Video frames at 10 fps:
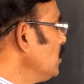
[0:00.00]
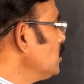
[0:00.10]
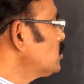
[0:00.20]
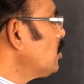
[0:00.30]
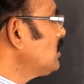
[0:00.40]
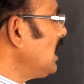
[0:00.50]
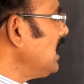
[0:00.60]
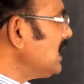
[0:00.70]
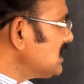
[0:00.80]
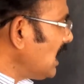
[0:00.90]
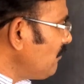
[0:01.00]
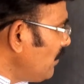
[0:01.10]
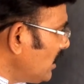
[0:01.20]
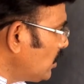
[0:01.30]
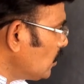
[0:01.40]
So the lead
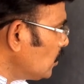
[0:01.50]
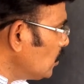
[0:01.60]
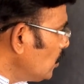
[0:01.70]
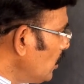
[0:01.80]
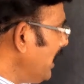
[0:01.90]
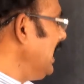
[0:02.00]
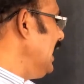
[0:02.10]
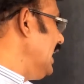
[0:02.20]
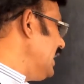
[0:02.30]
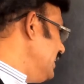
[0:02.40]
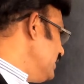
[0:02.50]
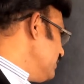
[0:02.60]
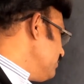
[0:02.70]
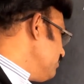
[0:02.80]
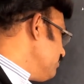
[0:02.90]
sulfate to
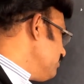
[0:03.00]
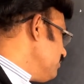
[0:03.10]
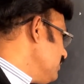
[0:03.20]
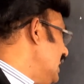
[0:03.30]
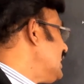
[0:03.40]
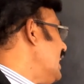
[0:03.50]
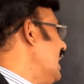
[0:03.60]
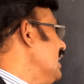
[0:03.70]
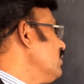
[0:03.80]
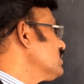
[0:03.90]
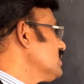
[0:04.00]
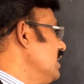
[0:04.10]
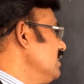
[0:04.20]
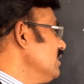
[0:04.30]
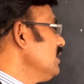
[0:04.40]
lead at anode
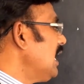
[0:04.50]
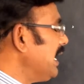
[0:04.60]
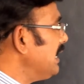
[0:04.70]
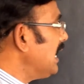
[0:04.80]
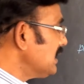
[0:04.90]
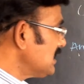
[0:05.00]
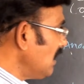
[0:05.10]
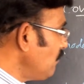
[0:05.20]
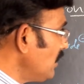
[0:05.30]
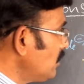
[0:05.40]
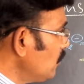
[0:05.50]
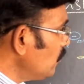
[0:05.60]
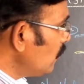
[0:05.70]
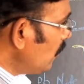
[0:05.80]
side, and lead sulfate to